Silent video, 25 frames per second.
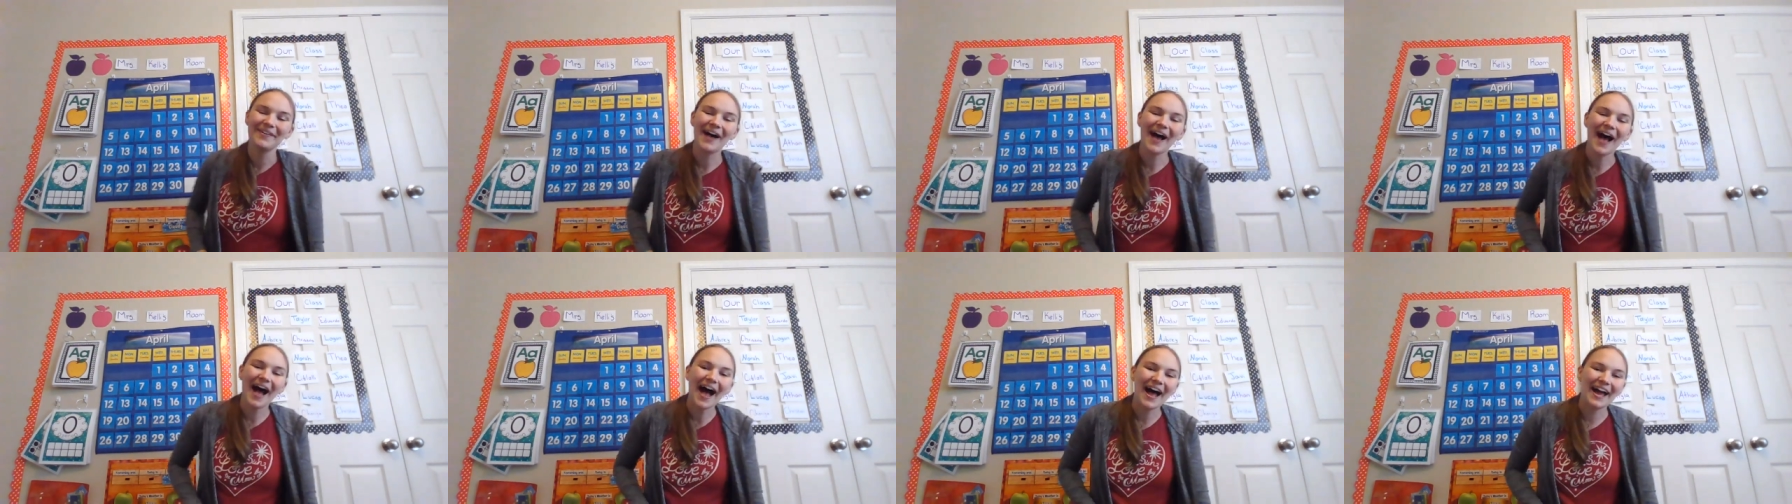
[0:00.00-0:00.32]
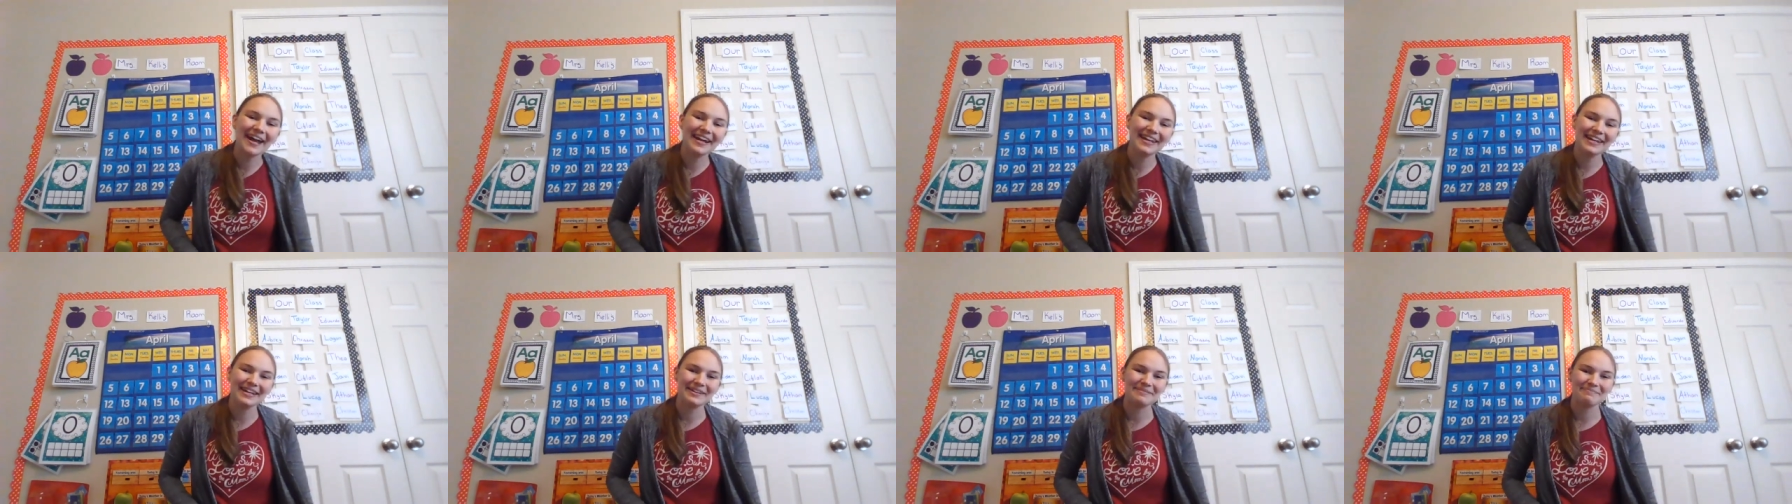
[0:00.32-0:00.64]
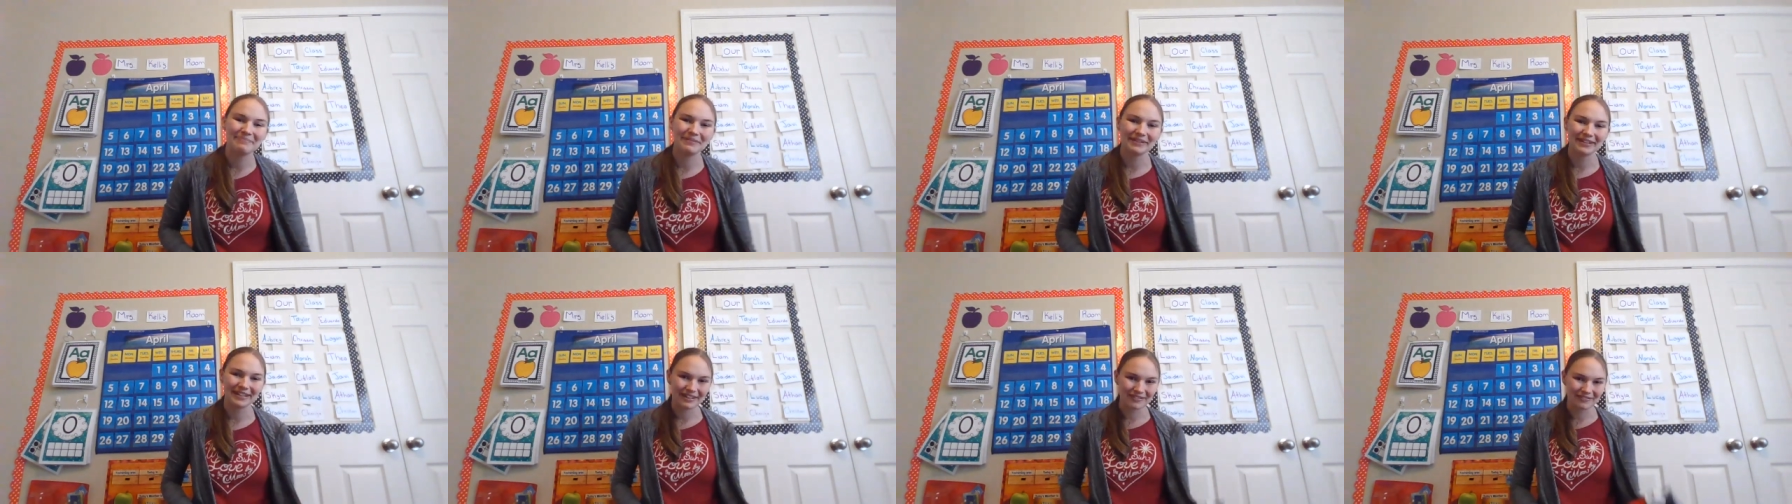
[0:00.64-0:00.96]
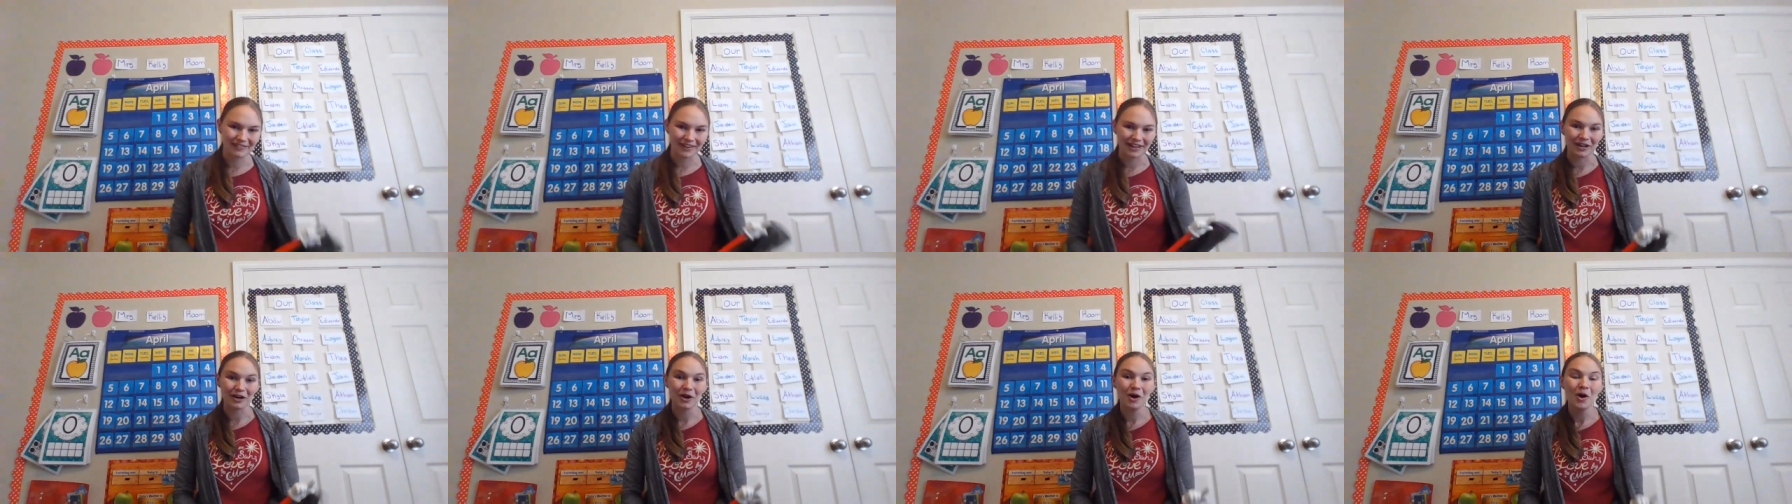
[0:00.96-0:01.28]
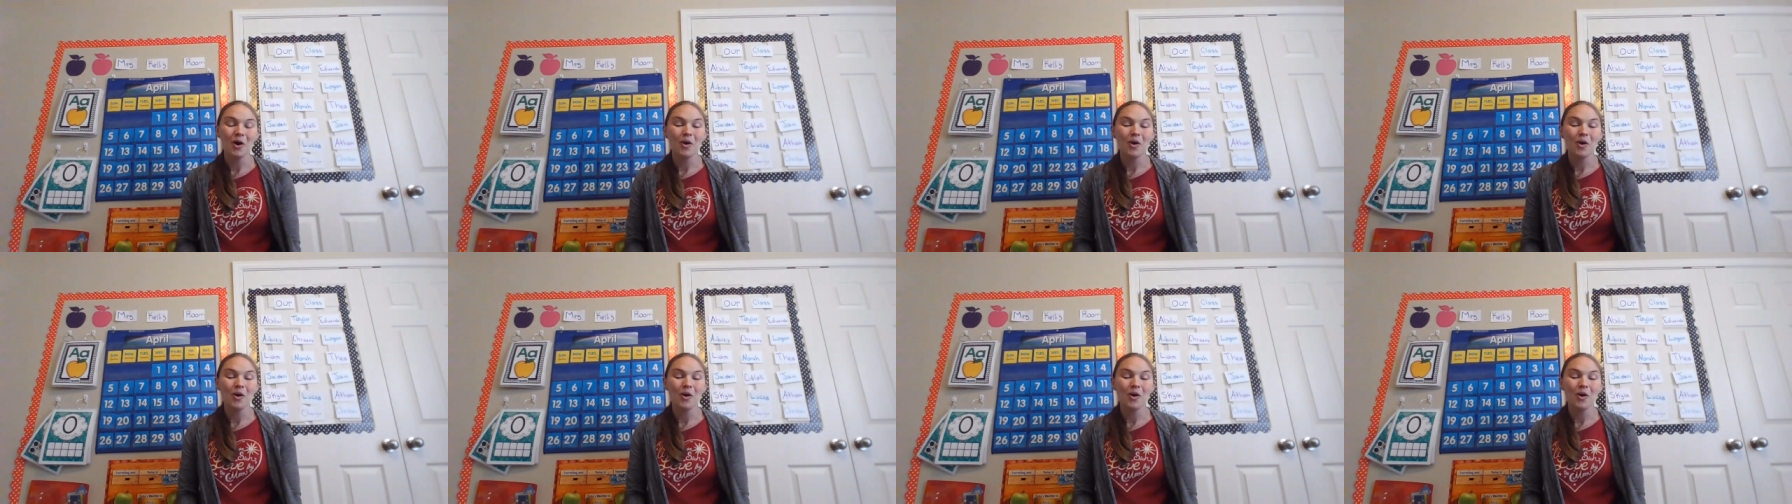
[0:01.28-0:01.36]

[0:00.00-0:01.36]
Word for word: I can't believe it.